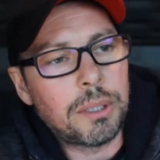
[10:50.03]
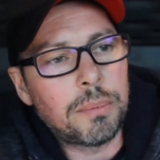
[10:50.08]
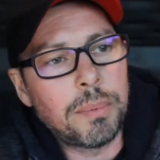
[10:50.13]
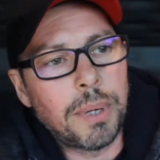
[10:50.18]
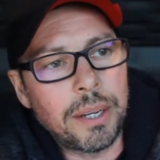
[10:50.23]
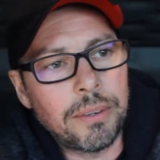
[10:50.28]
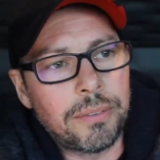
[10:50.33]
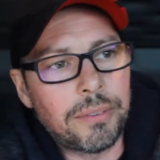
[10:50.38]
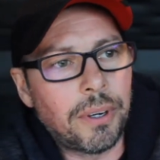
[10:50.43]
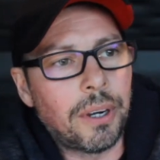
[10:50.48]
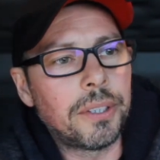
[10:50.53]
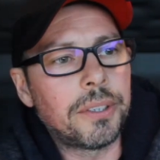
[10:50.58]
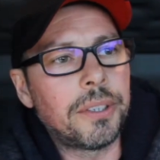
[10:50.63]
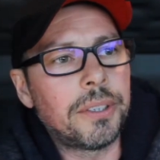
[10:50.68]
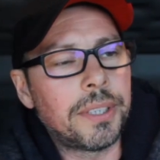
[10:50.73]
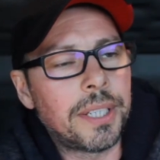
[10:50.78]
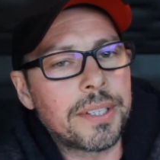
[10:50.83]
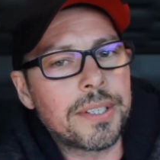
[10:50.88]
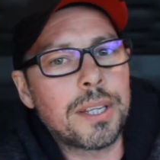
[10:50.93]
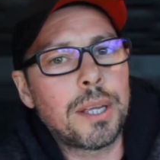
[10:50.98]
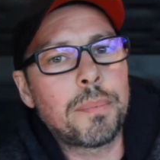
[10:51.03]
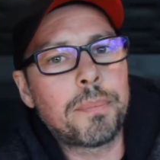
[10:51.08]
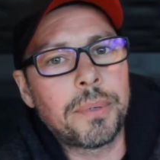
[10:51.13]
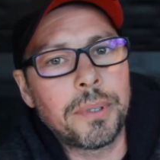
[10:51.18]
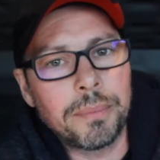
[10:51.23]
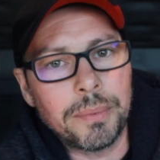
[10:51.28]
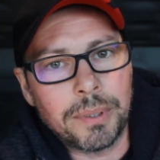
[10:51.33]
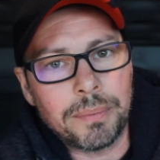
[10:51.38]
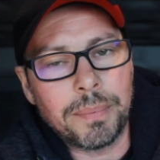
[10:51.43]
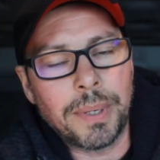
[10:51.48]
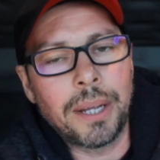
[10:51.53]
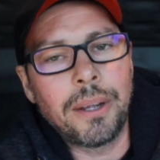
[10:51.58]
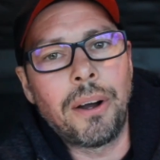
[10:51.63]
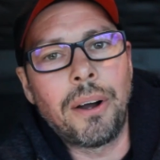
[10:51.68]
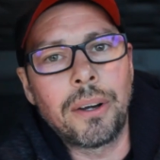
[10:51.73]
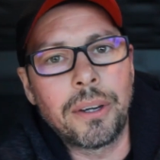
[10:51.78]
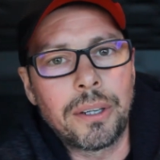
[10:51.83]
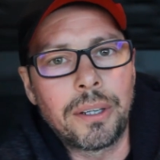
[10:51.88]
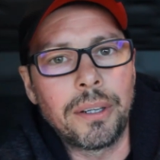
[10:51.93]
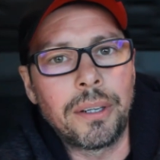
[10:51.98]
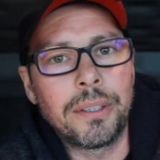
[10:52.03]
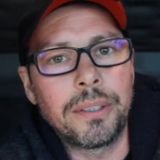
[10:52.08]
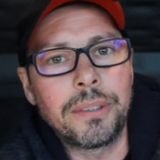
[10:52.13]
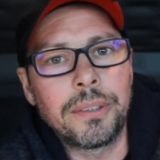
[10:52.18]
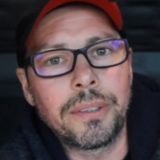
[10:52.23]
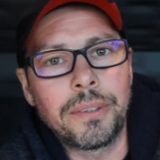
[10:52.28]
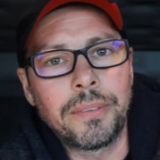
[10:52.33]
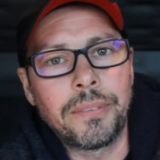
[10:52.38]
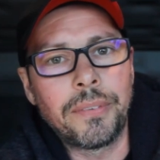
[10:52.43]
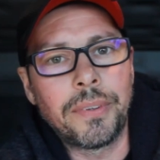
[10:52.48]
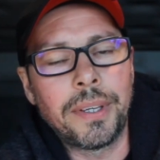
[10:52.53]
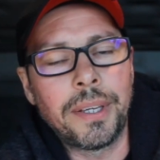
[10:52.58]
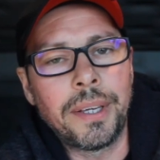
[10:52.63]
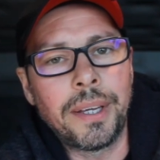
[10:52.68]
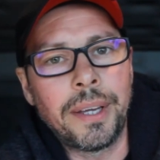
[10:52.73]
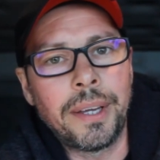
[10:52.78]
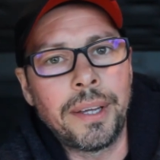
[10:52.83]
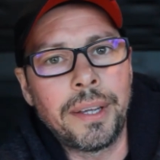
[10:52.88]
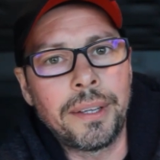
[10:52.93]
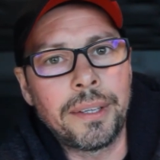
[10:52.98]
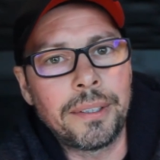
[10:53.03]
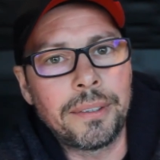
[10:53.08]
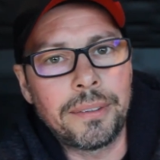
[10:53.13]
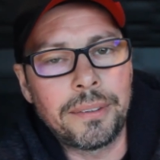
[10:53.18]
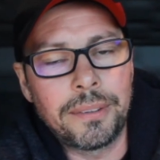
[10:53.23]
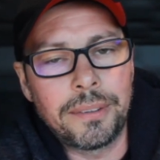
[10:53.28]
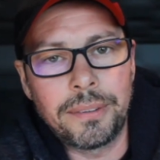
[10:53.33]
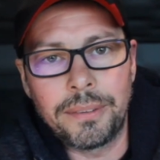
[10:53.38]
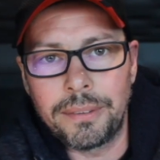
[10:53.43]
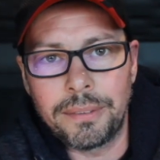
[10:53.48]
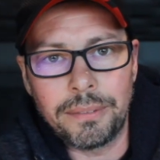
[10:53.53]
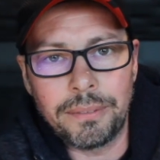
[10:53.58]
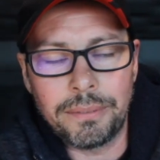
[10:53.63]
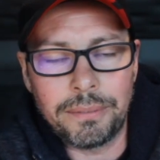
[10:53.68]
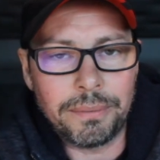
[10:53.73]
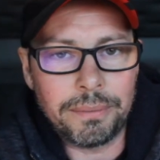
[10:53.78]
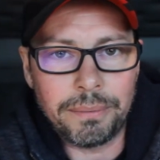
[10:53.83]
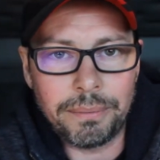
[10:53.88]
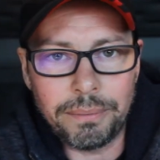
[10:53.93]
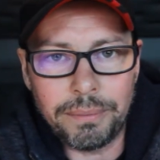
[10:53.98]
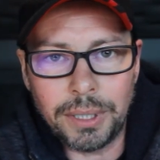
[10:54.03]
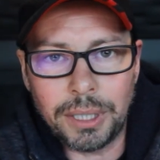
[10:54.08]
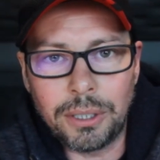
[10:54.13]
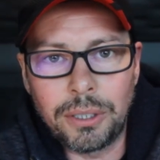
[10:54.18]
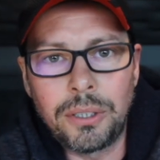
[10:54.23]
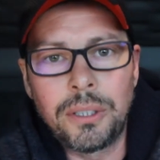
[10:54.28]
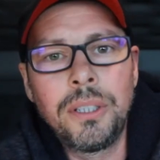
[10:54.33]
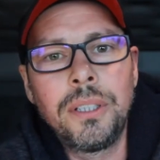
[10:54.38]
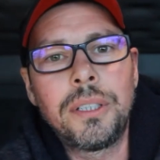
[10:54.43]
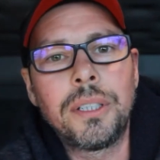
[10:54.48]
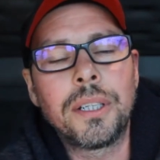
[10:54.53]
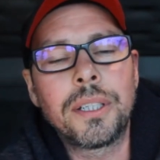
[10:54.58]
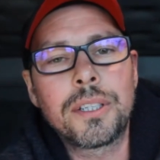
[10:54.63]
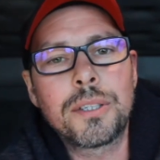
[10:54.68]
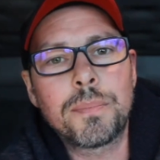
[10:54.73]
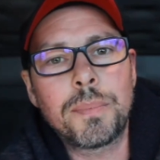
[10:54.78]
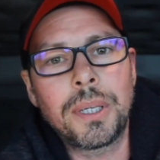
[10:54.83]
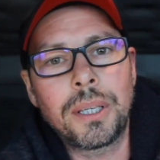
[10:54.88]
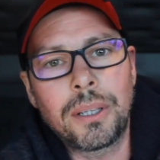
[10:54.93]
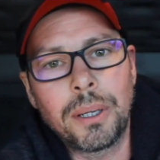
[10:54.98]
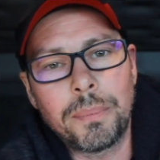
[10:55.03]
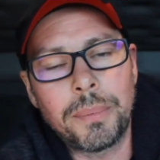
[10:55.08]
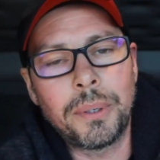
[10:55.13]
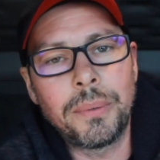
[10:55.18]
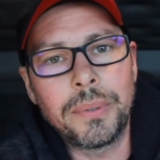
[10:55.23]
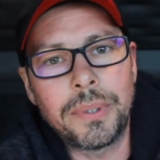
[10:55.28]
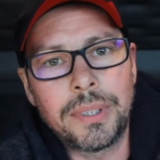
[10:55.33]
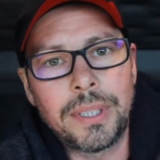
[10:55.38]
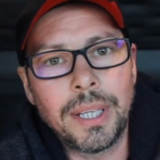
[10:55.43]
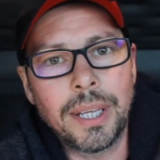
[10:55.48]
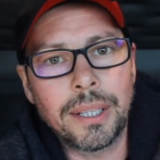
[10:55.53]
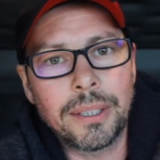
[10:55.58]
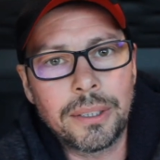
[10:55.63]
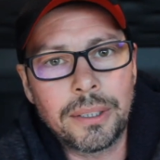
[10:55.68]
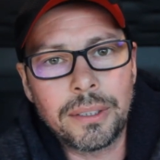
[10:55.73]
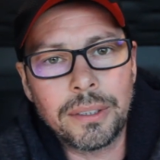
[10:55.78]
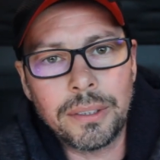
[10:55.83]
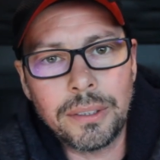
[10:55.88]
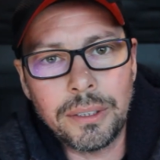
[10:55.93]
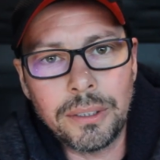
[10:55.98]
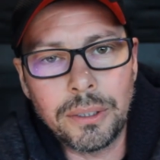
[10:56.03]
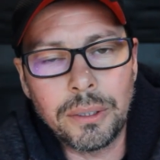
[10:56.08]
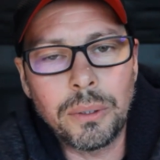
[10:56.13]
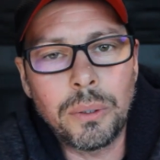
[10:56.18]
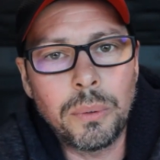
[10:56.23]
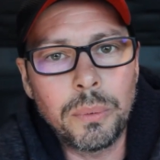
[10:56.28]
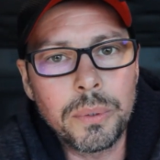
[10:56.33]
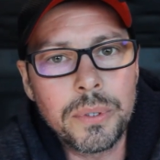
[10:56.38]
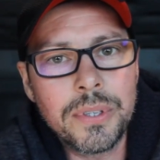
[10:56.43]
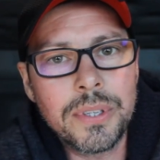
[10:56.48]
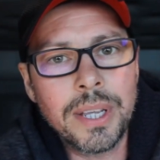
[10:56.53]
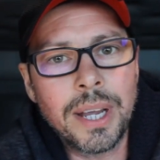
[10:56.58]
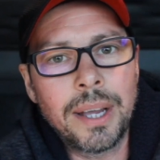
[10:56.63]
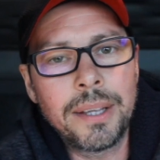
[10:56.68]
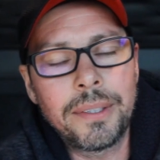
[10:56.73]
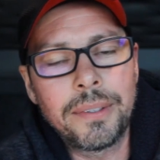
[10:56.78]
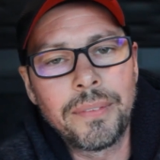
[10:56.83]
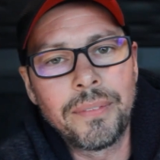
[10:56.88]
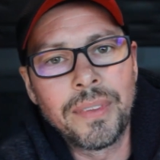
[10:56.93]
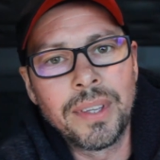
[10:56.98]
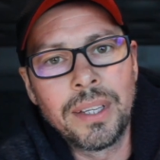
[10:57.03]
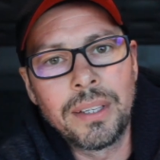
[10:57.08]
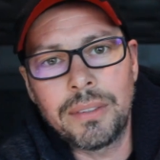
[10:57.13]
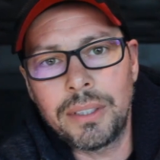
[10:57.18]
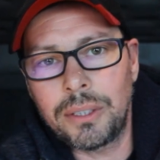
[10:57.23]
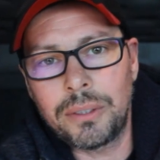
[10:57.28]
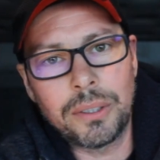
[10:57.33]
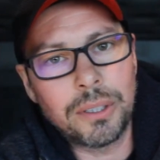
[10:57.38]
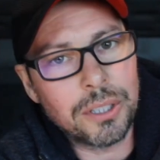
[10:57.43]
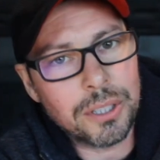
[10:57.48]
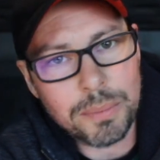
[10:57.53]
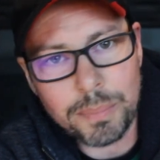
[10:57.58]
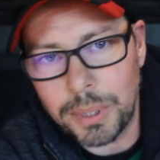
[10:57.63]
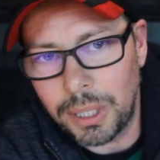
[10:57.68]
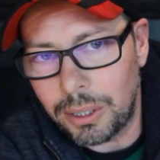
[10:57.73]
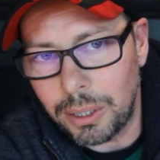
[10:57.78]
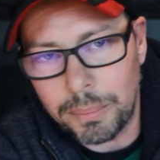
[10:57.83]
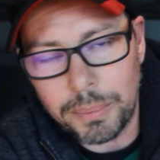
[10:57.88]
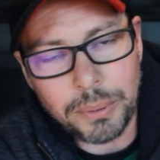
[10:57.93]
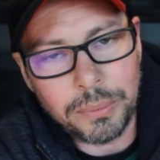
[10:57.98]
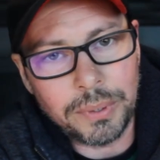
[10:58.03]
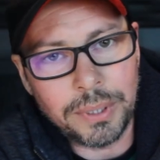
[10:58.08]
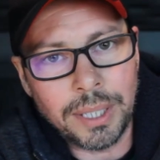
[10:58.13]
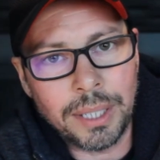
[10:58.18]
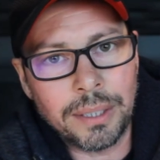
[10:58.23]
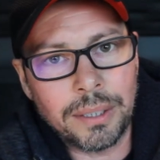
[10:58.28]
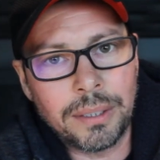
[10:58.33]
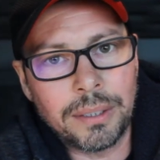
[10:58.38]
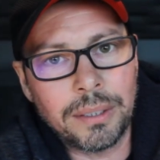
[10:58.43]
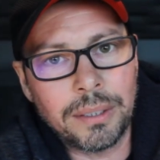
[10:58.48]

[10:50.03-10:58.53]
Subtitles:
my father, that's happened with my uncle, you know, and we couldn't speak about that, you know, outside. We couldn't speak about that,